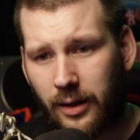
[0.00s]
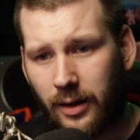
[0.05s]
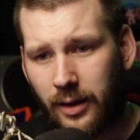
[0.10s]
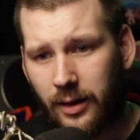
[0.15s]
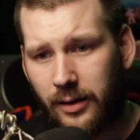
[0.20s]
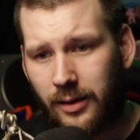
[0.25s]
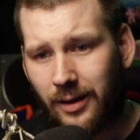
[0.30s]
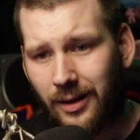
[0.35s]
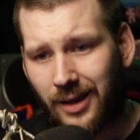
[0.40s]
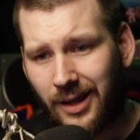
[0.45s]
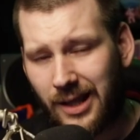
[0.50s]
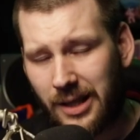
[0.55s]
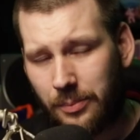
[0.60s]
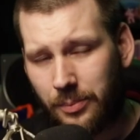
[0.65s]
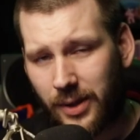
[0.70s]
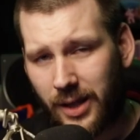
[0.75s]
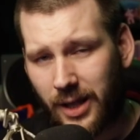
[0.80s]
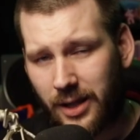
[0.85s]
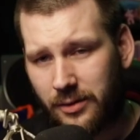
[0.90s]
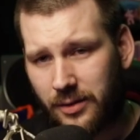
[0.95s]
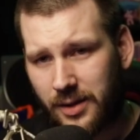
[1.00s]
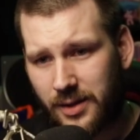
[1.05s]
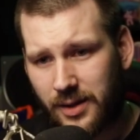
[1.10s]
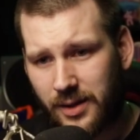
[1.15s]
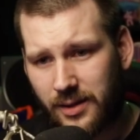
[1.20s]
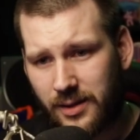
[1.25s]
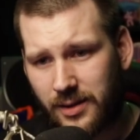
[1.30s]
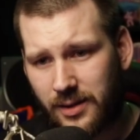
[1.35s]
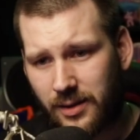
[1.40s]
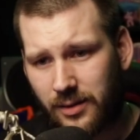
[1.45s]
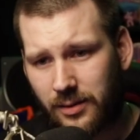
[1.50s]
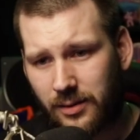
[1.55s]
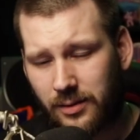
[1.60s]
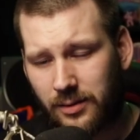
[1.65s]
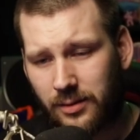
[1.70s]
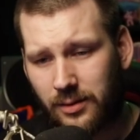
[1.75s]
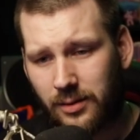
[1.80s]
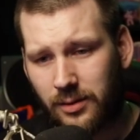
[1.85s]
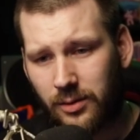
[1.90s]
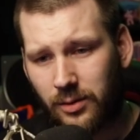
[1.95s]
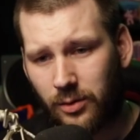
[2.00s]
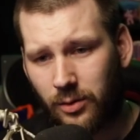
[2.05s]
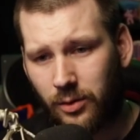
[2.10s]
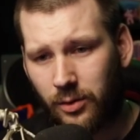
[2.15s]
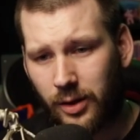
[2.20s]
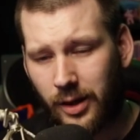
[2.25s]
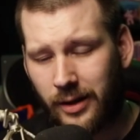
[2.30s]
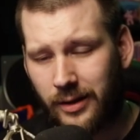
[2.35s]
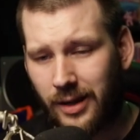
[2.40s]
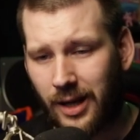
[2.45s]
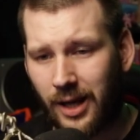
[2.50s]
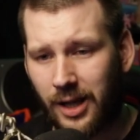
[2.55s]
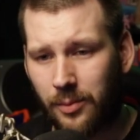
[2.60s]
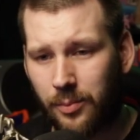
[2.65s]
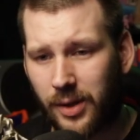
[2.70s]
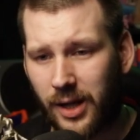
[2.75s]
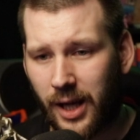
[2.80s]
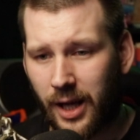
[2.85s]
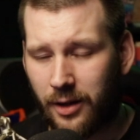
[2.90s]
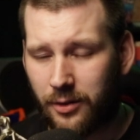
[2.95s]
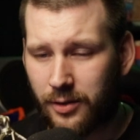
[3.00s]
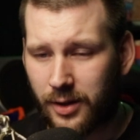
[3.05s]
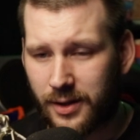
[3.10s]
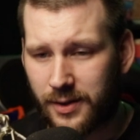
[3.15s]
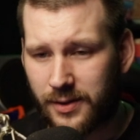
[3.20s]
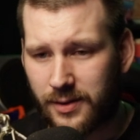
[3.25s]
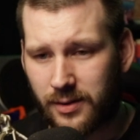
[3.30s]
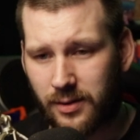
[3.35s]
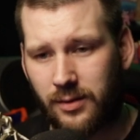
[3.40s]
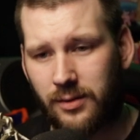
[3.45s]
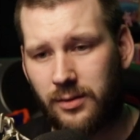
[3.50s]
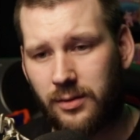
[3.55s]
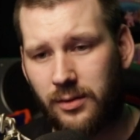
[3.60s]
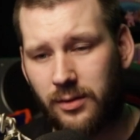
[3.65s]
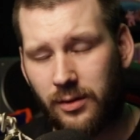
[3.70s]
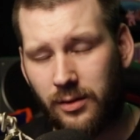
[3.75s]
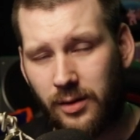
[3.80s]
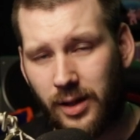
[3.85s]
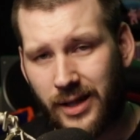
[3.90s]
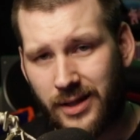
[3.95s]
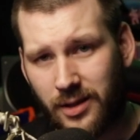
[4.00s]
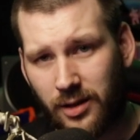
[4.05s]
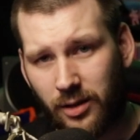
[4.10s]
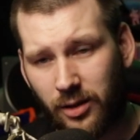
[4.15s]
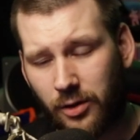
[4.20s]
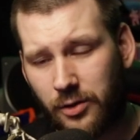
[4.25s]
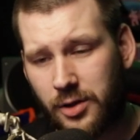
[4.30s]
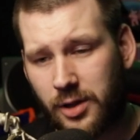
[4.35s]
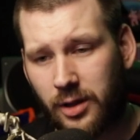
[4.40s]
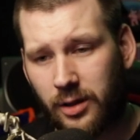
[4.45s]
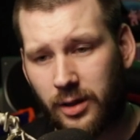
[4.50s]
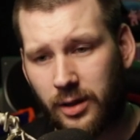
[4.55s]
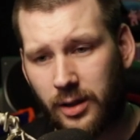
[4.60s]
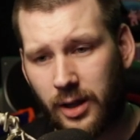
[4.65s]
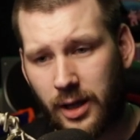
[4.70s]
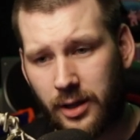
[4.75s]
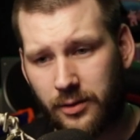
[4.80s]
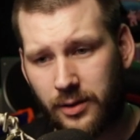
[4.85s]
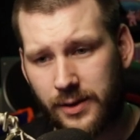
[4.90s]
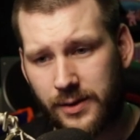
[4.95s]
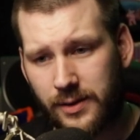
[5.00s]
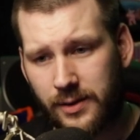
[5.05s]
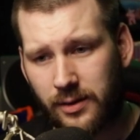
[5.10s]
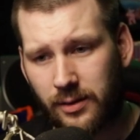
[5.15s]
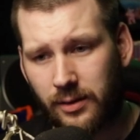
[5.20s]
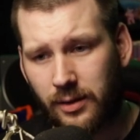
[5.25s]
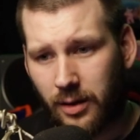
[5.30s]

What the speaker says: An IP addresses, or an IP address, is a logical address.